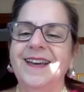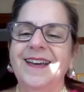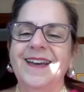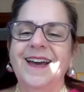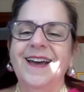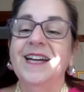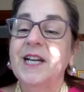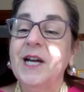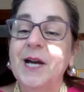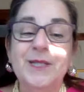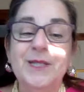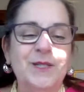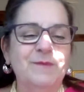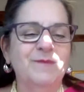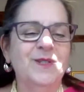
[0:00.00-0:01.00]

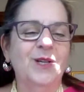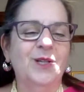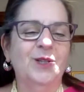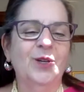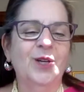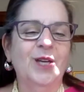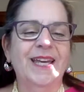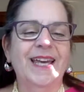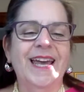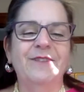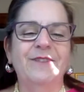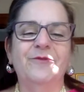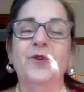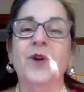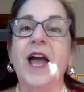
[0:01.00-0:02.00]
Unaccustomed Looking
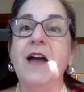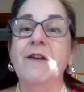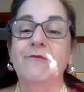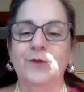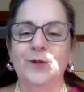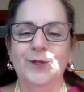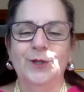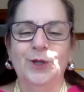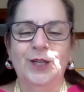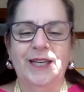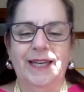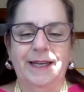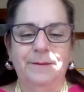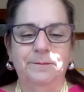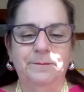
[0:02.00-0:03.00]
and Forever's Looking.